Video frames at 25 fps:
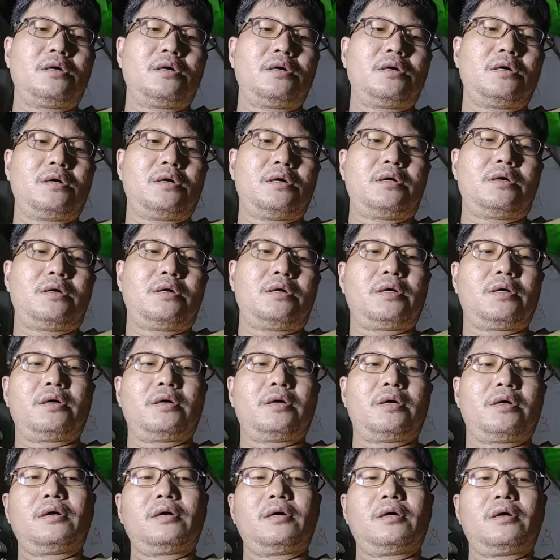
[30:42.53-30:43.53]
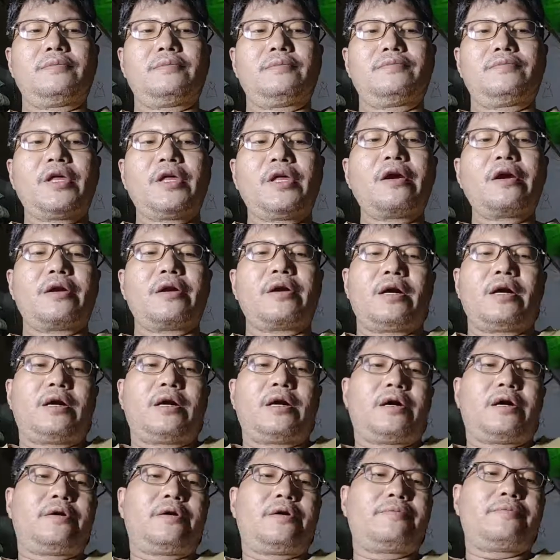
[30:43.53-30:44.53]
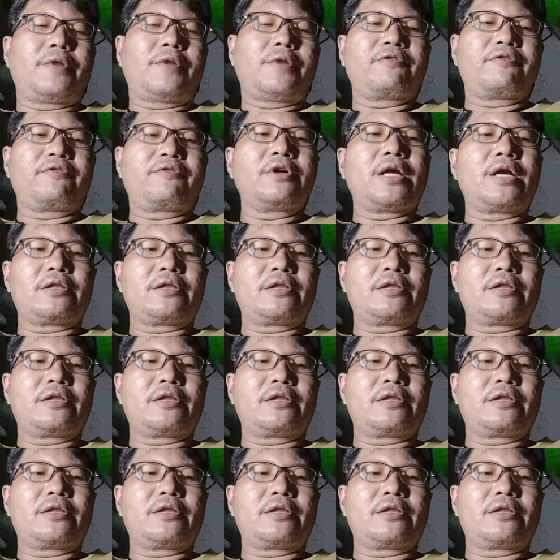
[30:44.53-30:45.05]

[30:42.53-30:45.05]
After that,